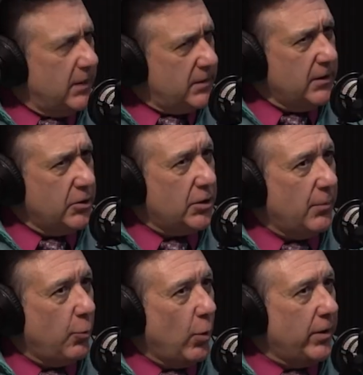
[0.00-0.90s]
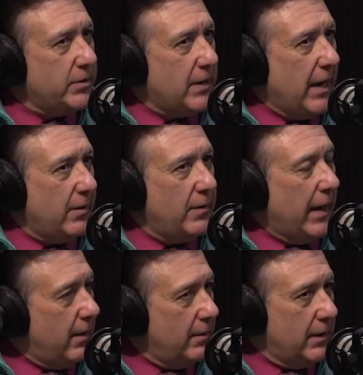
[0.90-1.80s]
Citizenship, where does that,
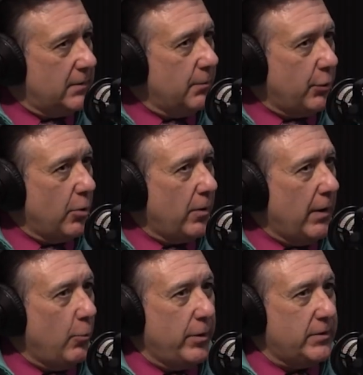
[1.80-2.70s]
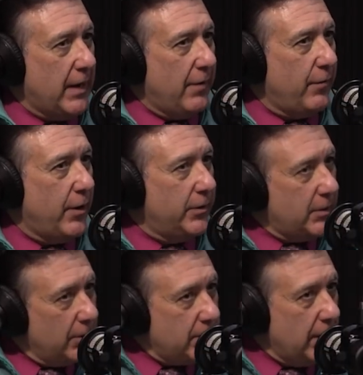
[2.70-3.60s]
that, that's a program, where does that fall?
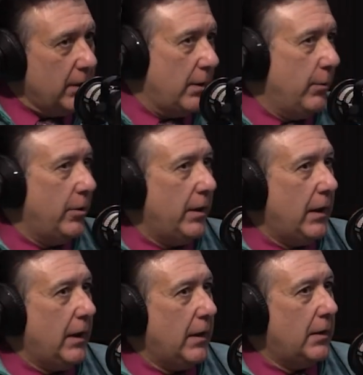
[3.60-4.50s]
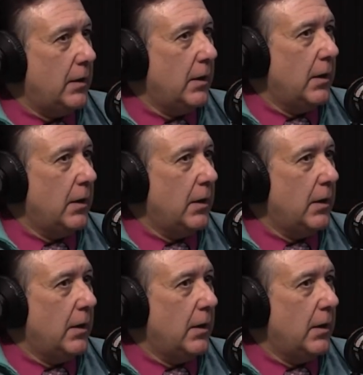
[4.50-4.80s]
Adult ed, community ed?